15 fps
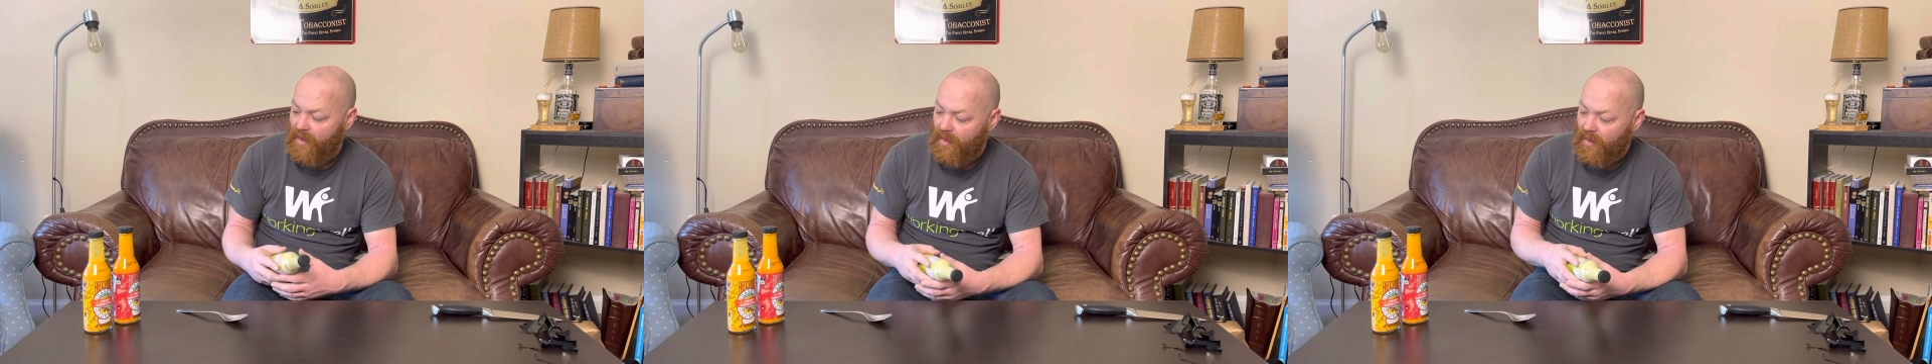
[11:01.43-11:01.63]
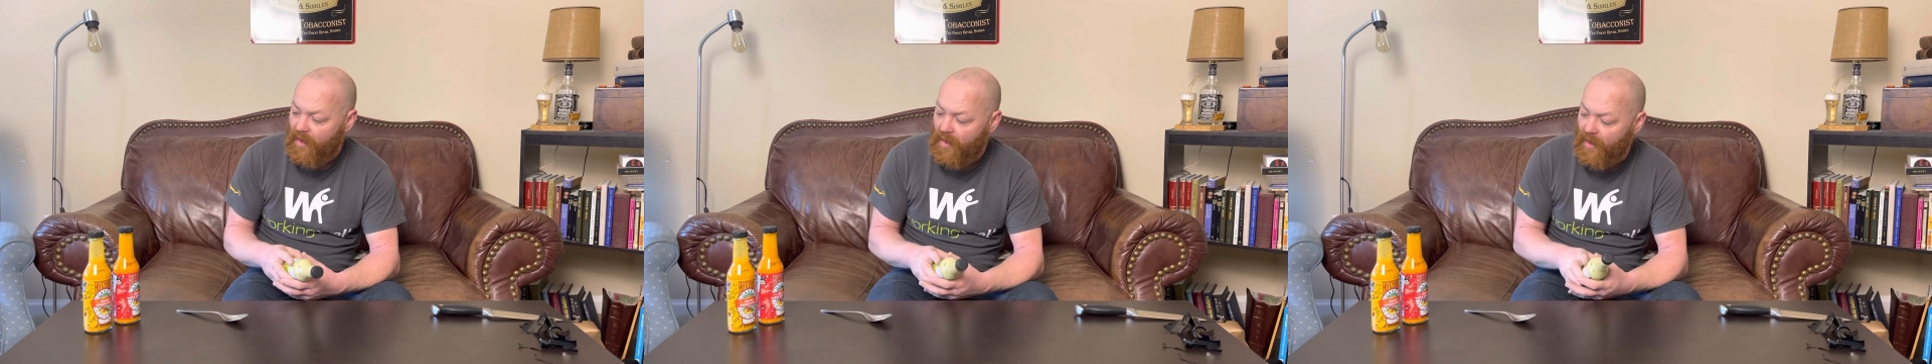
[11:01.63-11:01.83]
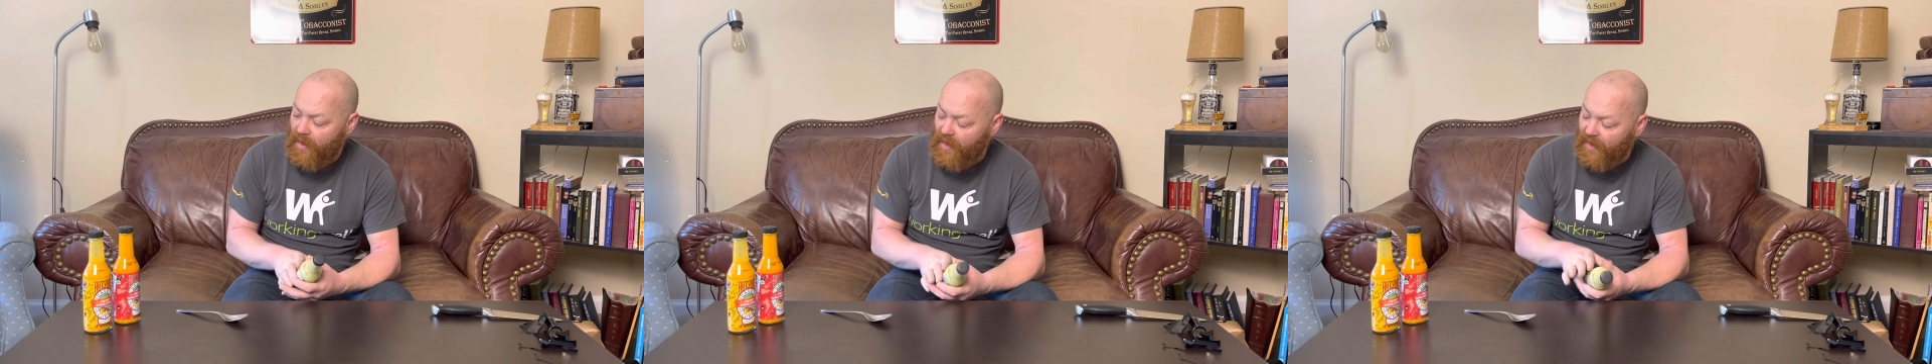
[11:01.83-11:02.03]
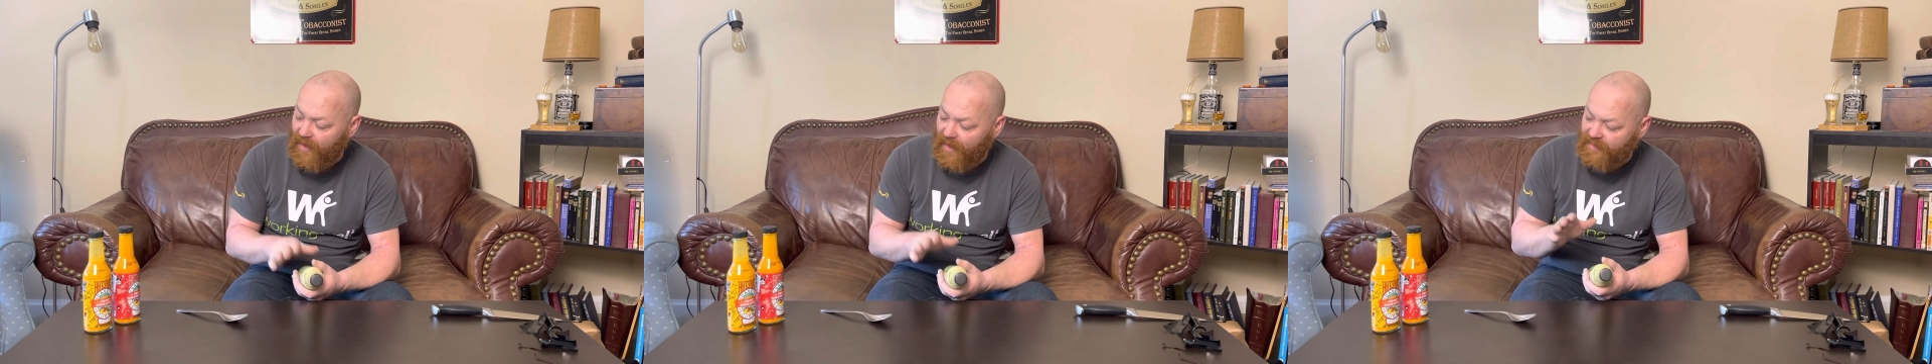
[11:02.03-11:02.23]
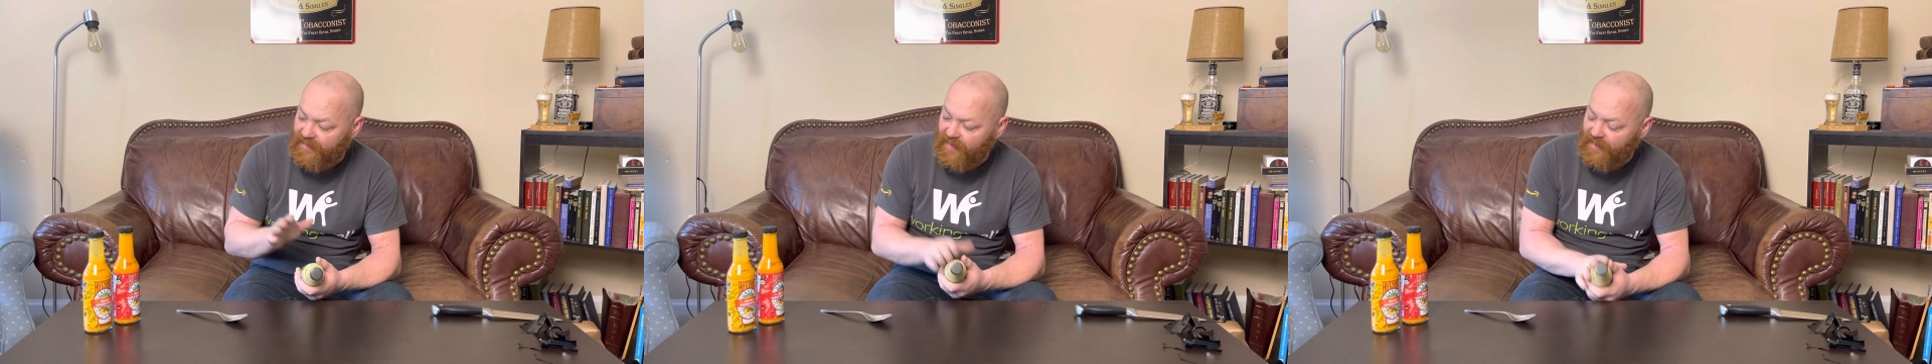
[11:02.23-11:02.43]

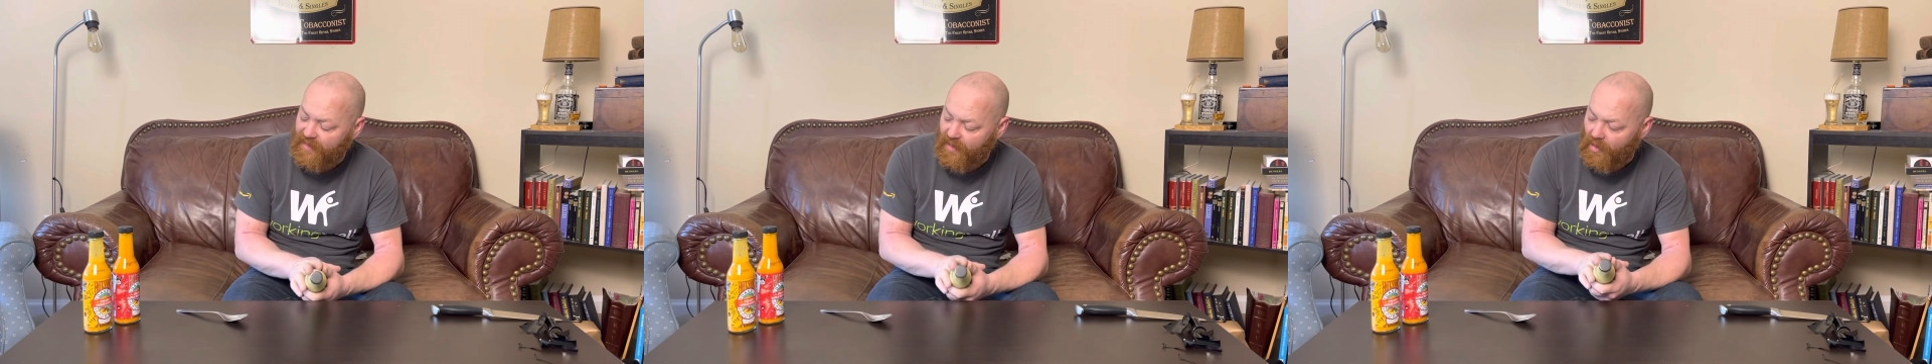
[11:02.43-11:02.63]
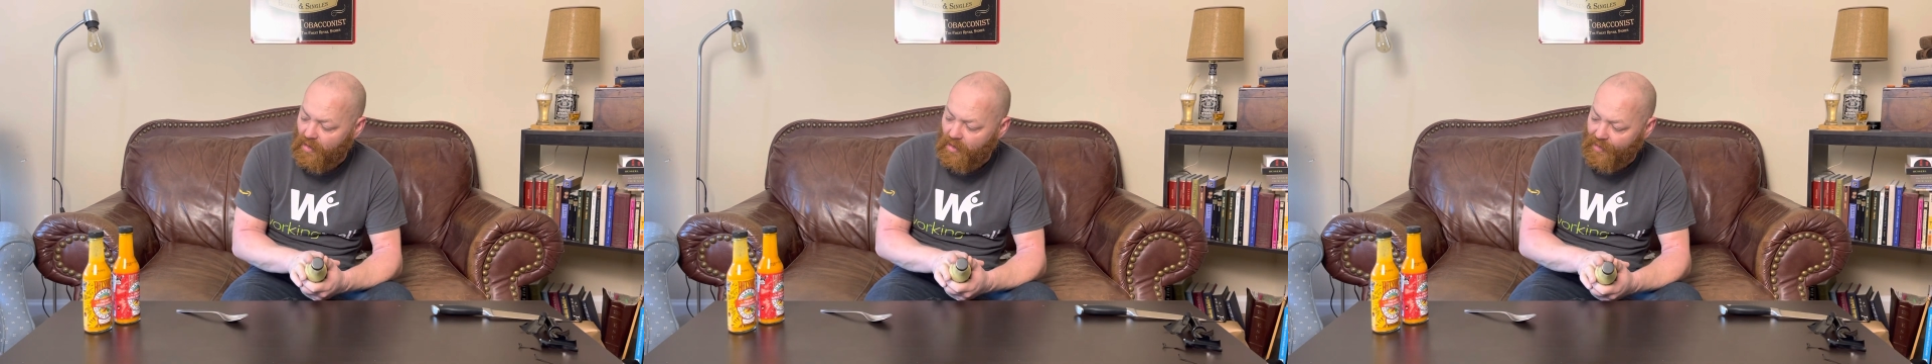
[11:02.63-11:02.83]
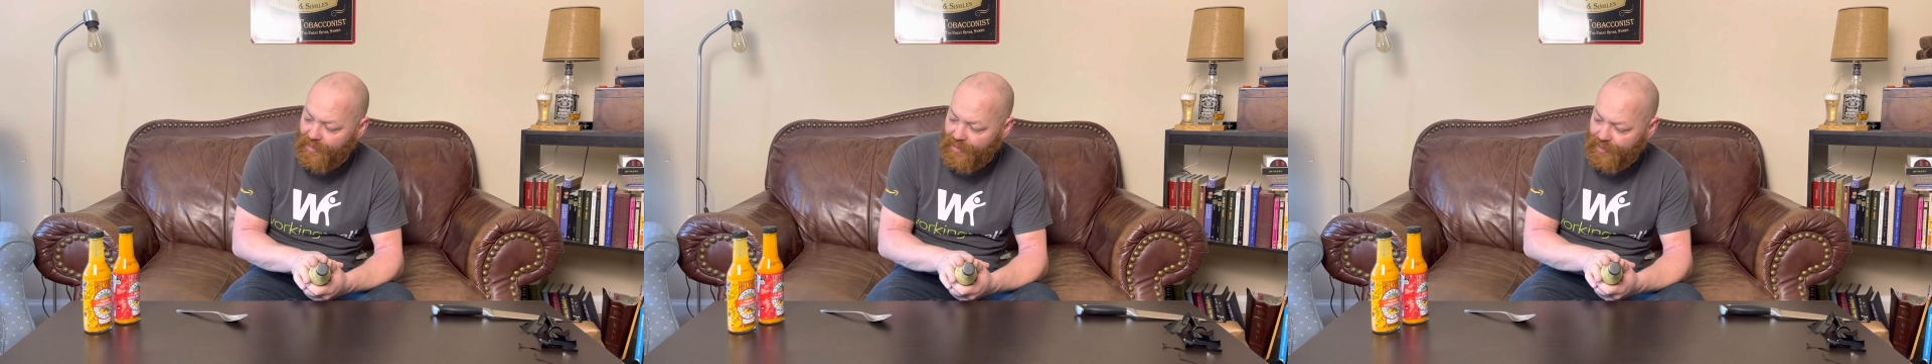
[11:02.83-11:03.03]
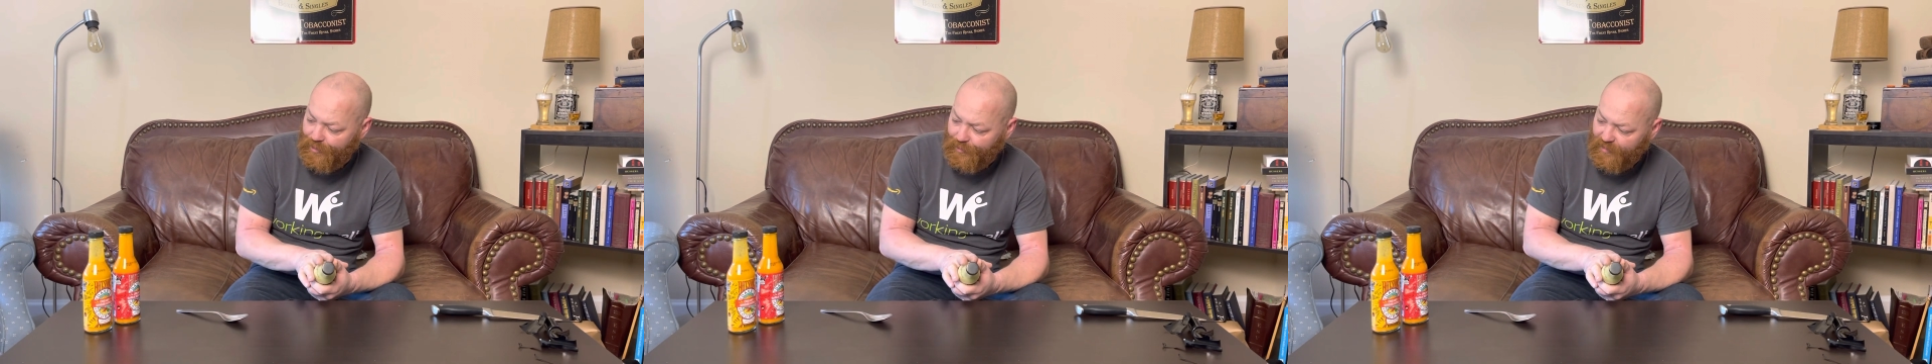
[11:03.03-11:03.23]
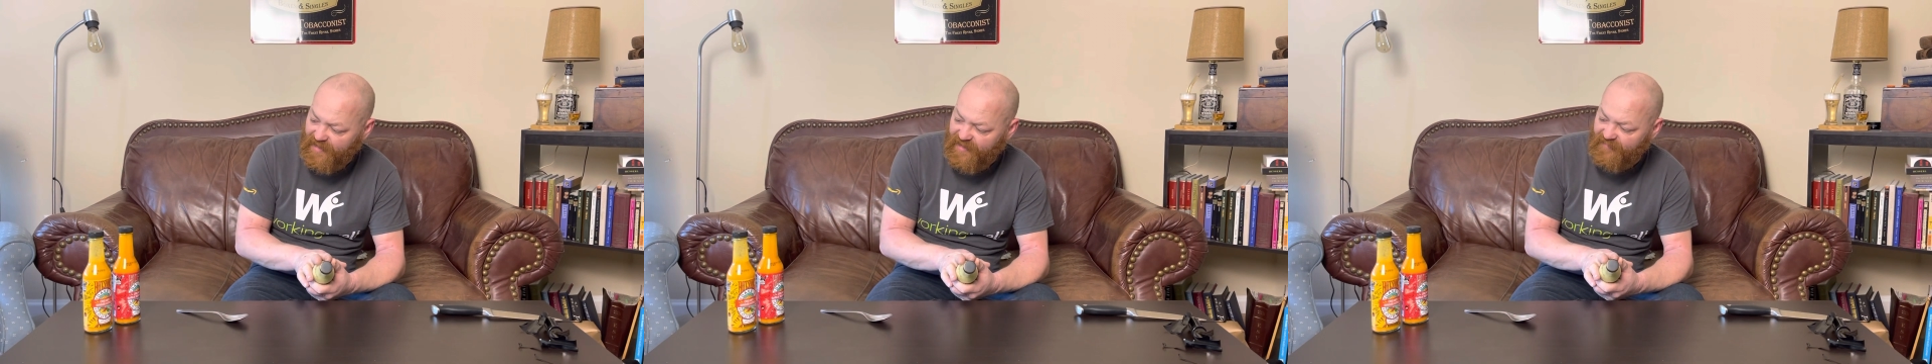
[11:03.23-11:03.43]
I did get all
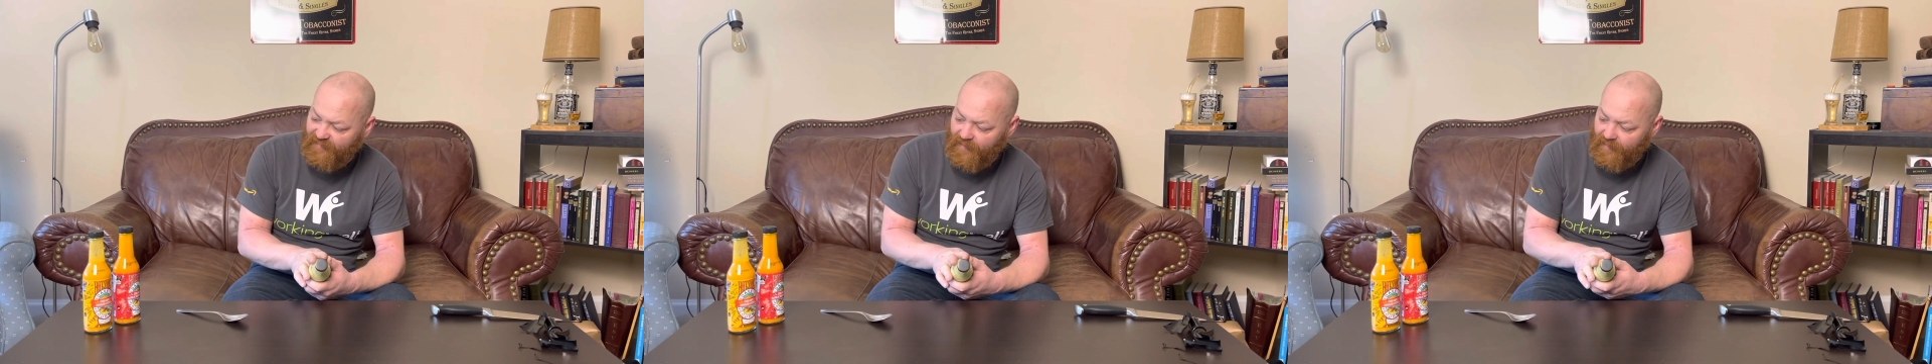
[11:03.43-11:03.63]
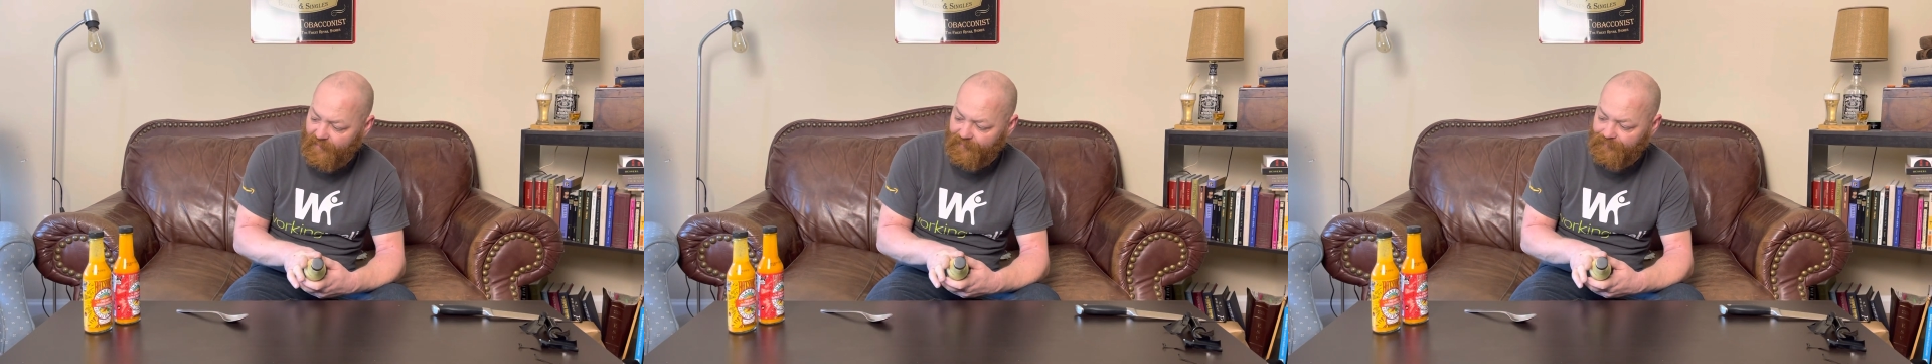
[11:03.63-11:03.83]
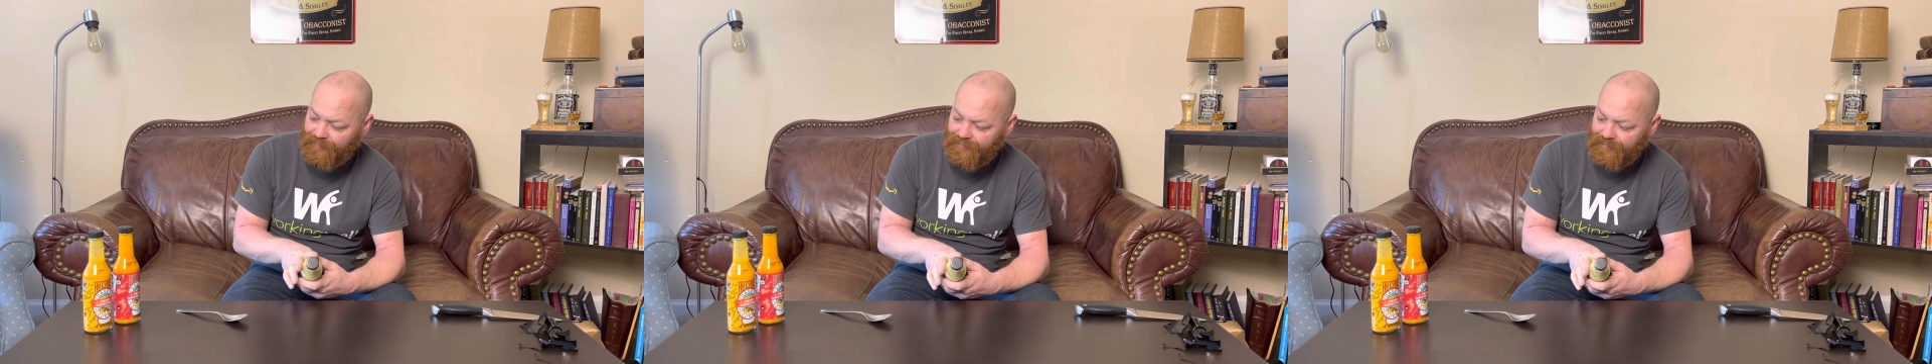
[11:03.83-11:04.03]
three of them